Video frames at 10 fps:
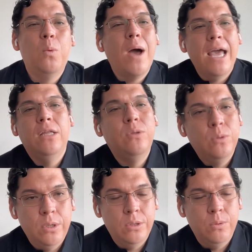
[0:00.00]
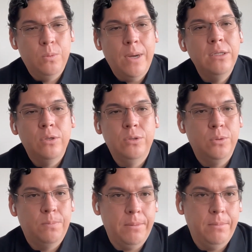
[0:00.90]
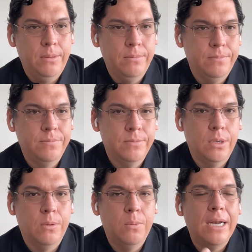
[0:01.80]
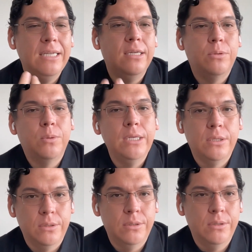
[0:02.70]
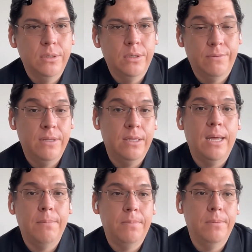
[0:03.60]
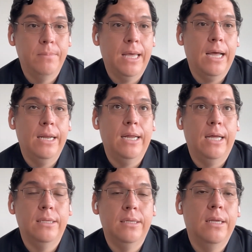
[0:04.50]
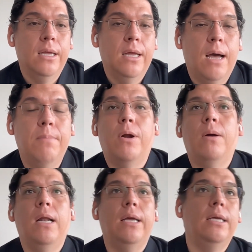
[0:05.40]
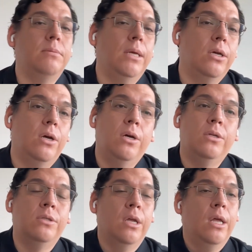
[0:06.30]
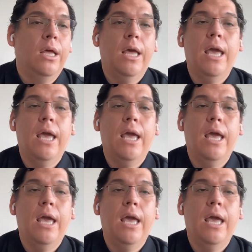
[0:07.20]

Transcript: why don't you pay me? So what is the reason of the debt behind that? And probably it's because,